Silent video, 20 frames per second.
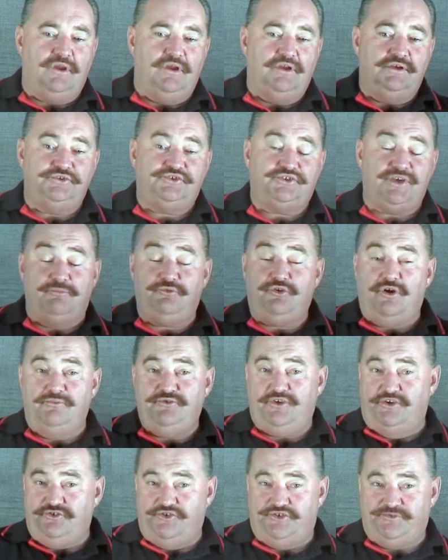
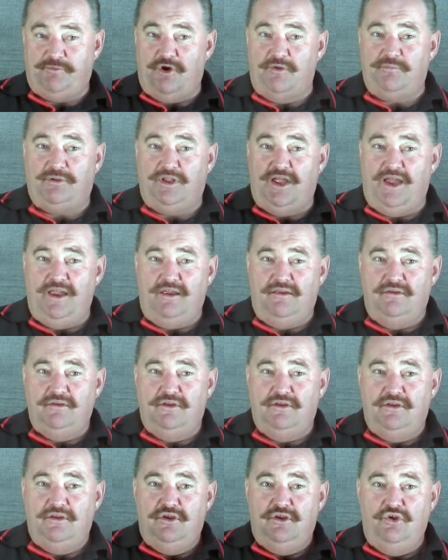sometimes there's a spot player
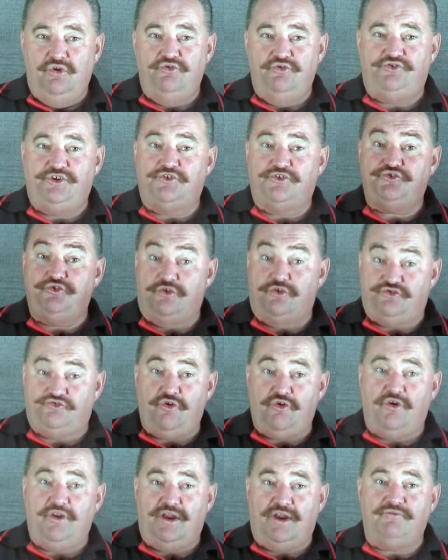who's just not
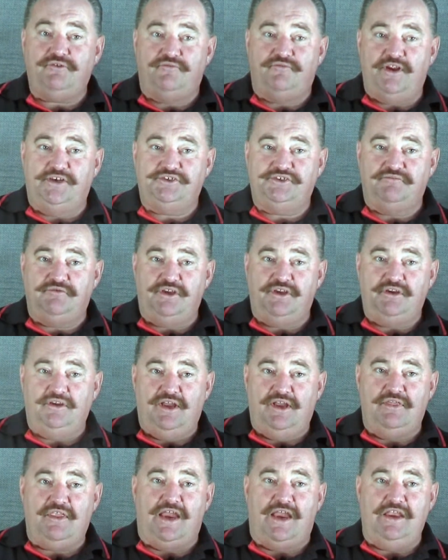strong enough defensively,
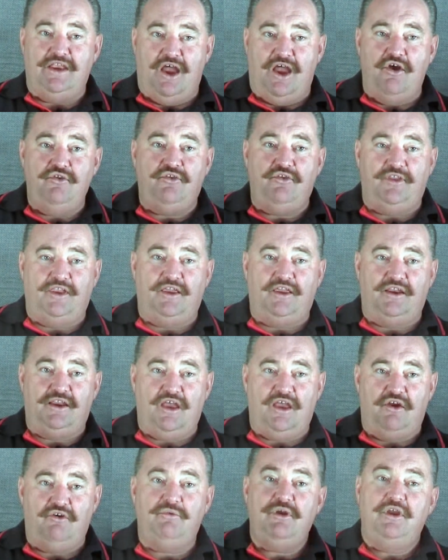and they know that they're going to
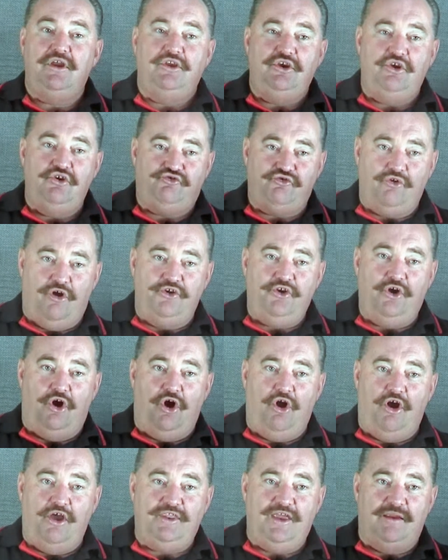go to him. You tried to
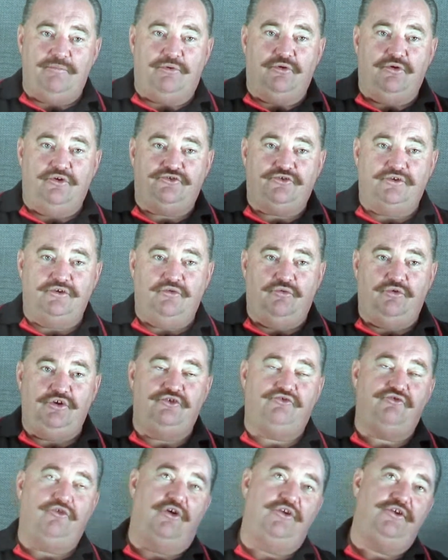hide that person, or you
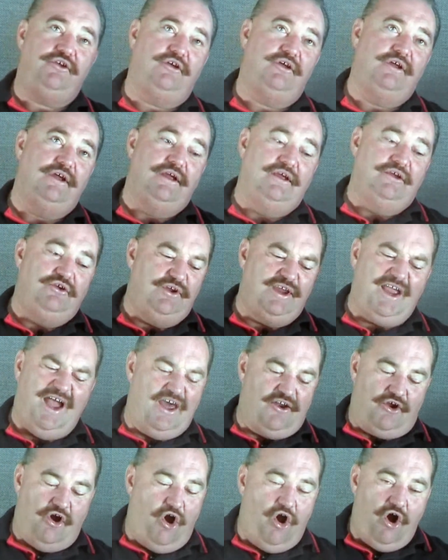
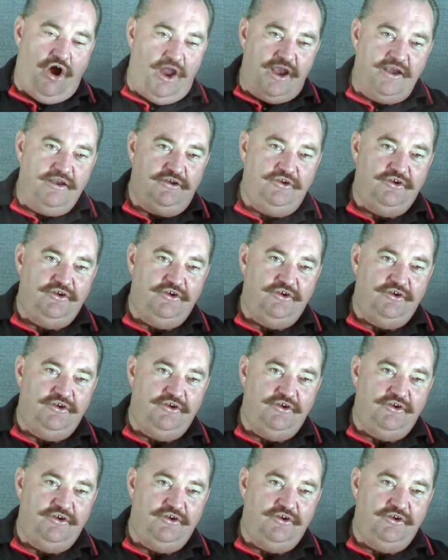can't hide